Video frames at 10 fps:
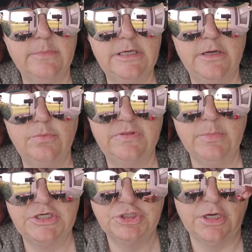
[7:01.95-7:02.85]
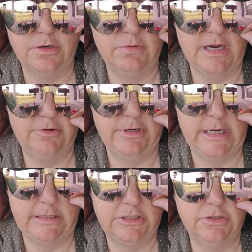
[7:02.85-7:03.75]
and go with my show. I
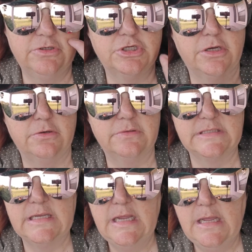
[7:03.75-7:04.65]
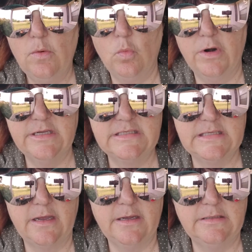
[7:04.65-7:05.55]
created 2 shows. One is
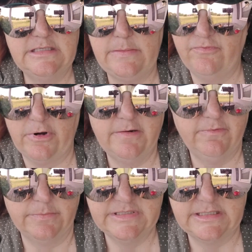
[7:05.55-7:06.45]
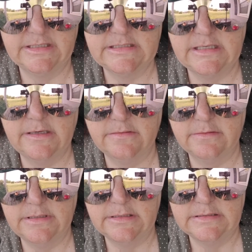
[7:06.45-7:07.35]
Deep Fried Rum Sticks. The other
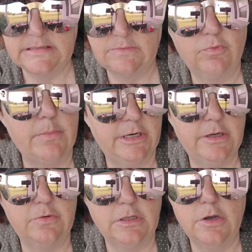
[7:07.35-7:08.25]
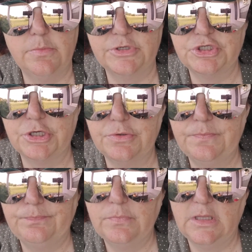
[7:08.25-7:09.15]
is Rum and Oklahoma show.
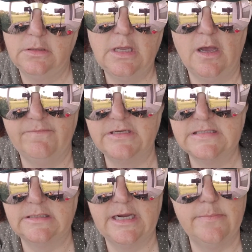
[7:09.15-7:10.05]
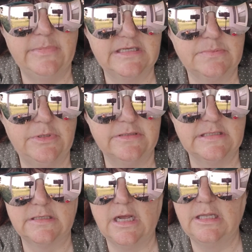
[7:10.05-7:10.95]
Obviously, I mix
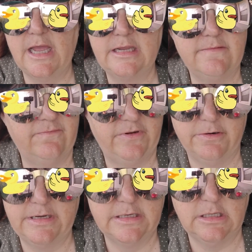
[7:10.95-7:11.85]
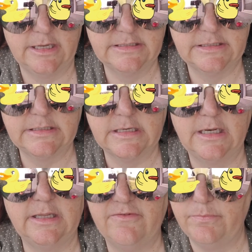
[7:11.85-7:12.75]
music. I like it very eclectic. I
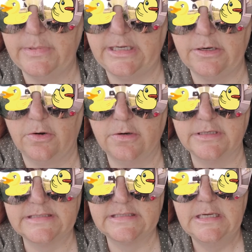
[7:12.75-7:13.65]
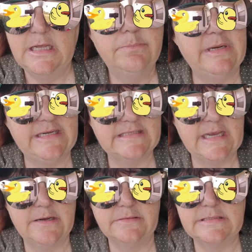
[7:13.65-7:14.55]
love many artists, many
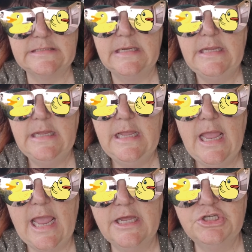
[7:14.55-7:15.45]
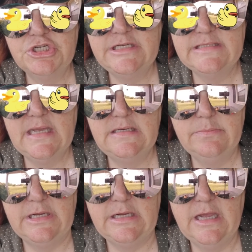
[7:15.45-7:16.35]
sounds. And she said to
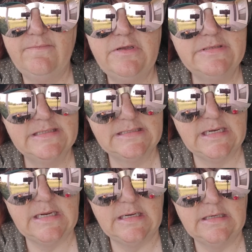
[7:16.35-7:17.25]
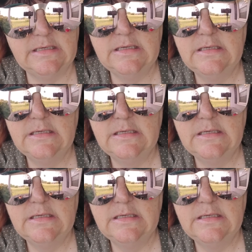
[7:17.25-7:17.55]
me, have you seen